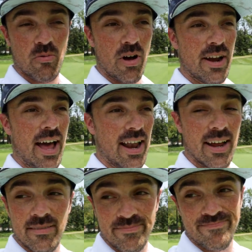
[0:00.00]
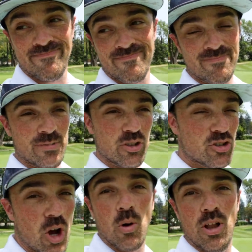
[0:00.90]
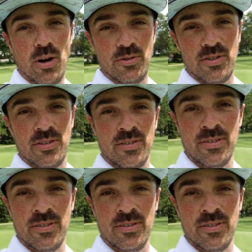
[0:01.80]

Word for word: run at it. So close.